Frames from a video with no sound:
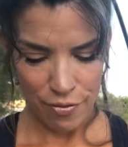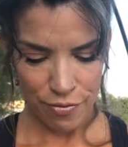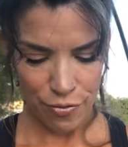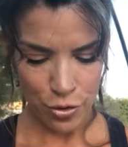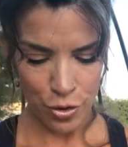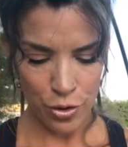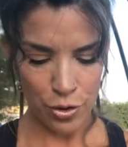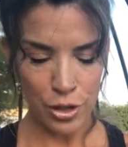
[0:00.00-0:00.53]

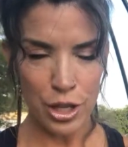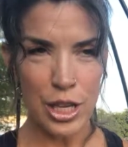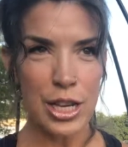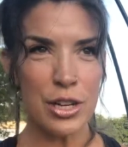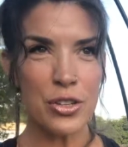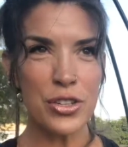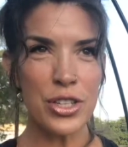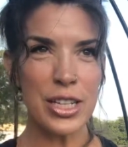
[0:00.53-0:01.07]
for
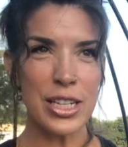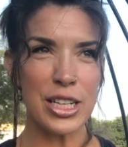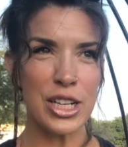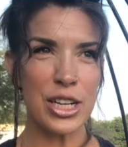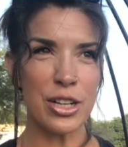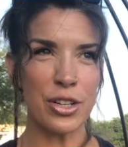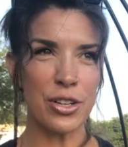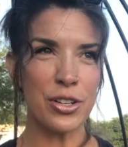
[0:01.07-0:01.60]
years and
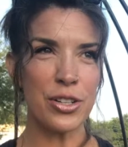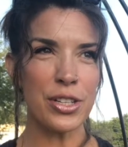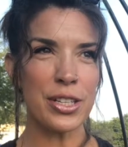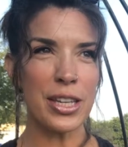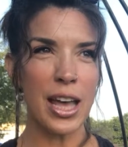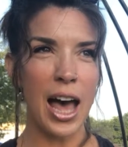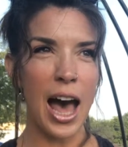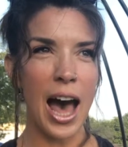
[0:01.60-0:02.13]
years,
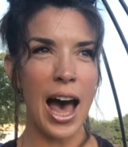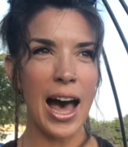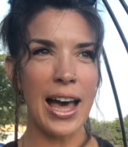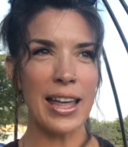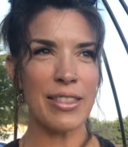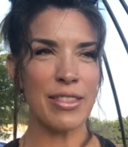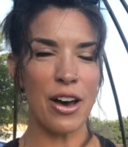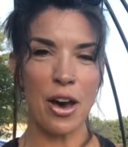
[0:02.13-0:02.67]

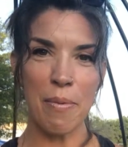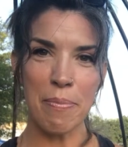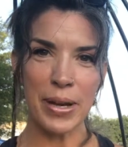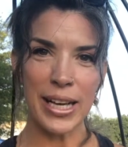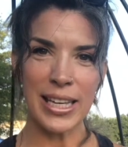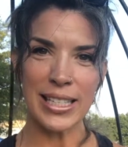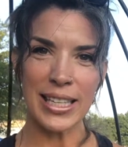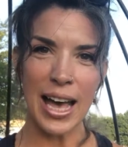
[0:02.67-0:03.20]
I thought,
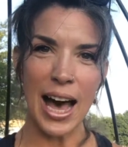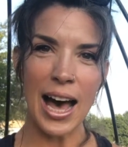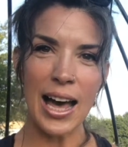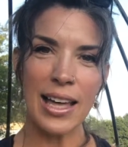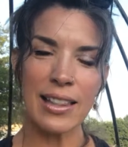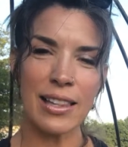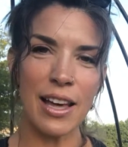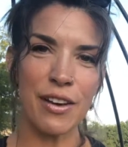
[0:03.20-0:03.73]
because
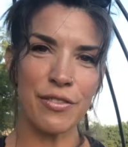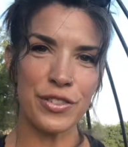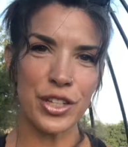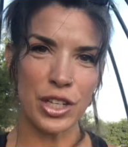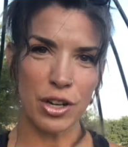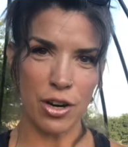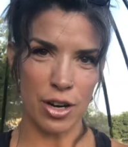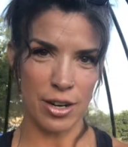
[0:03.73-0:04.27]
I love to
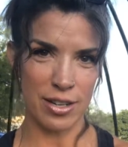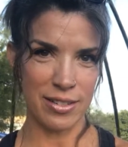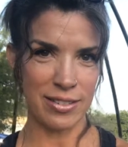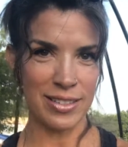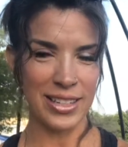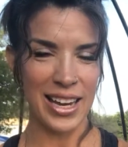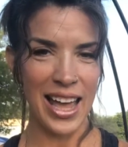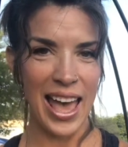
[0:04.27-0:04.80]
garden
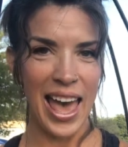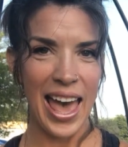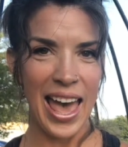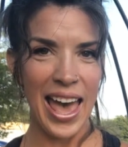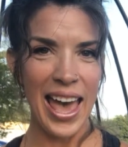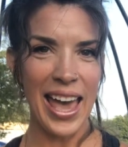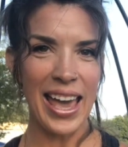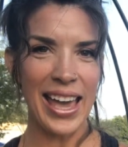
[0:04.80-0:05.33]

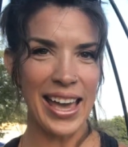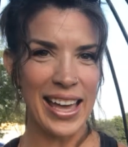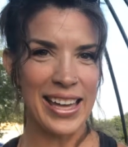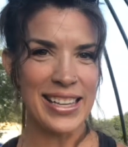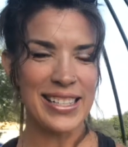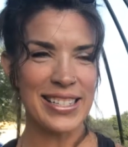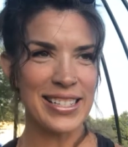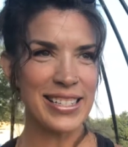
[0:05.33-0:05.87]

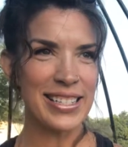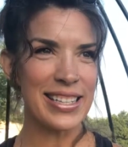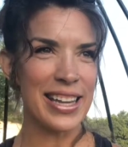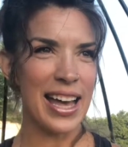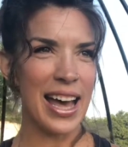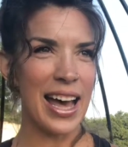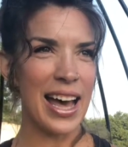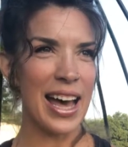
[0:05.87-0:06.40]
and
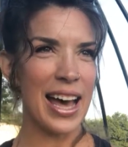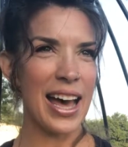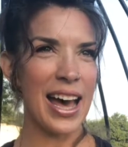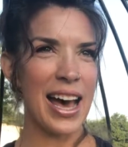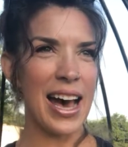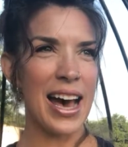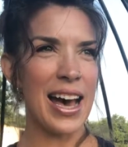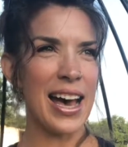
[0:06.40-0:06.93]

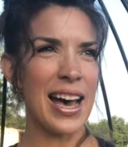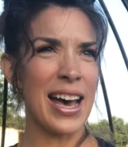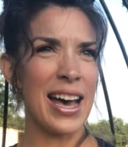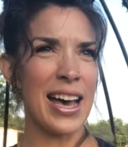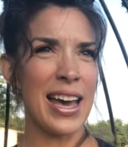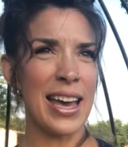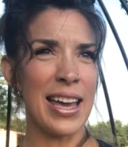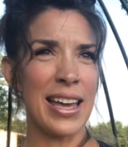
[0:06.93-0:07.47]

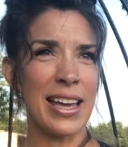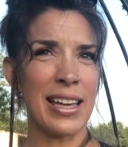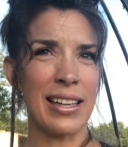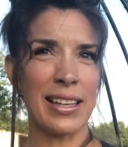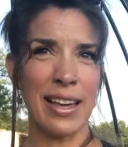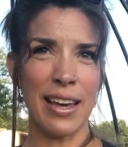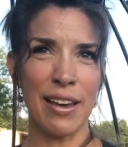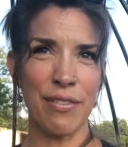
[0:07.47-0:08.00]
I
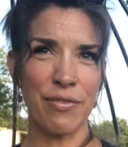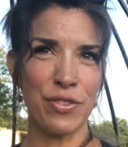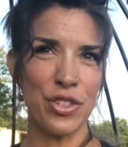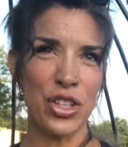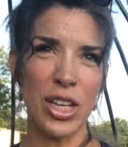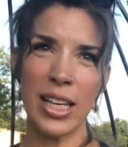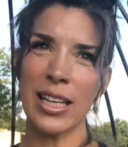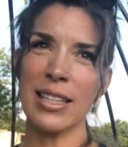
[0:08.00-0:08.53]
have
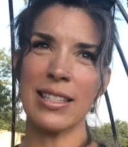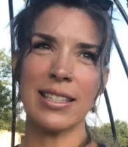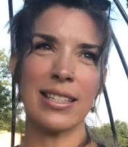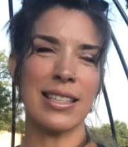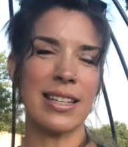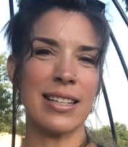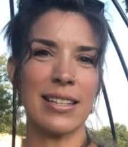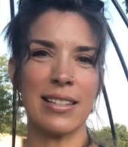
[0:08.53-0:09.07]

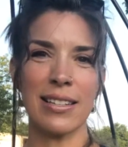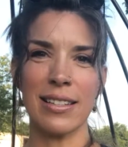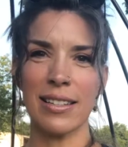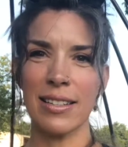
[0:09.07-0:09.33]
chickens, and